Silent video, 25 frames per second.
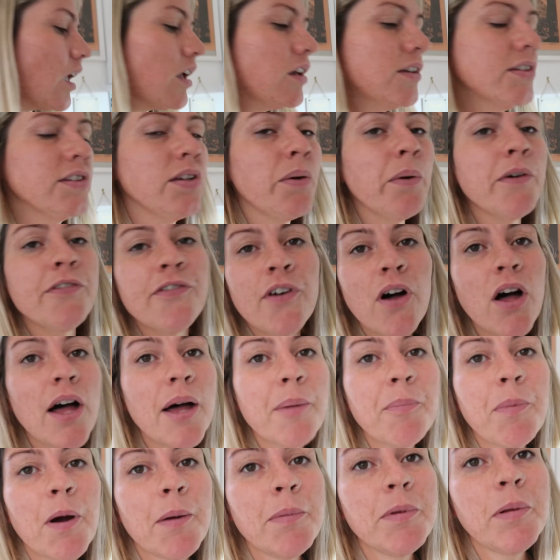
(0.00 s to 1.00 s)
So I thought
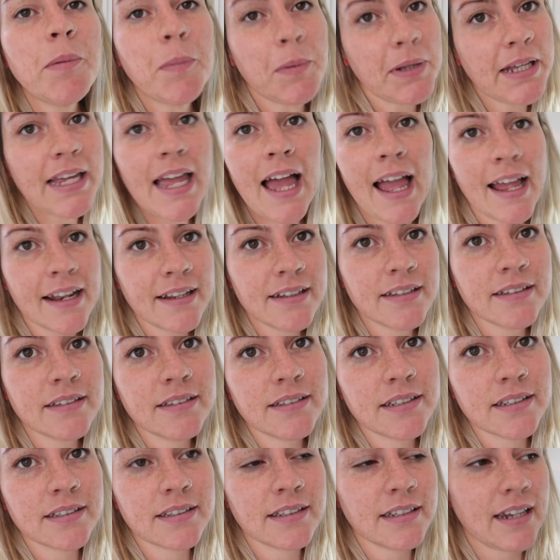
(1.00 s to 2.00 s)
I'll probably
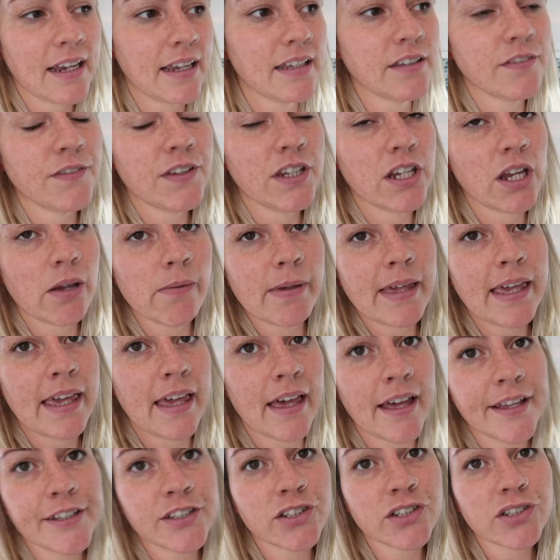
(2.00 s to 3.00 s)
end today's video
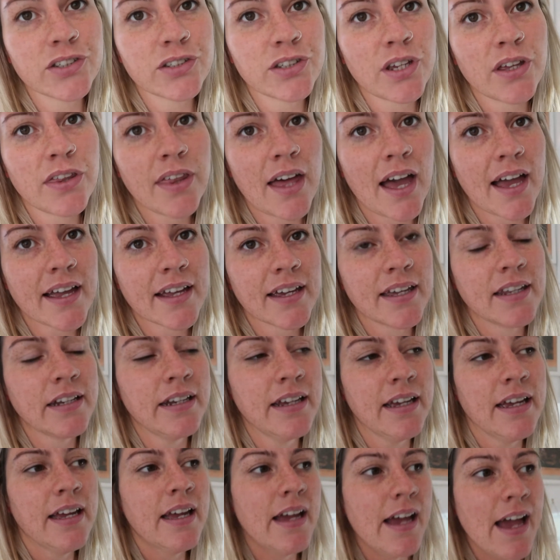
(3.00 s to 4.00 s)
here just so that I can
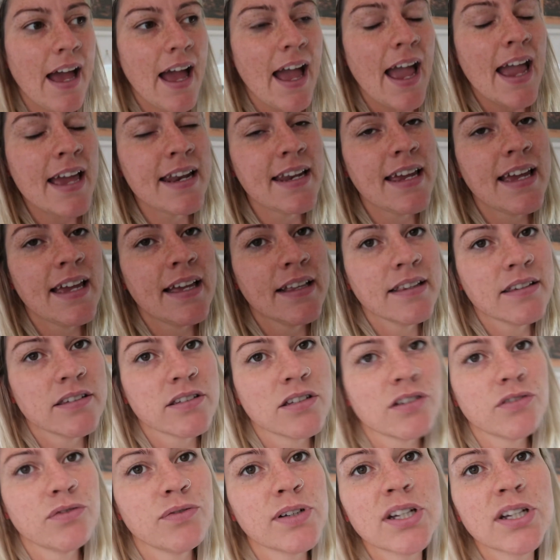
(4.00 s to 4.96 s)
edit and stuff.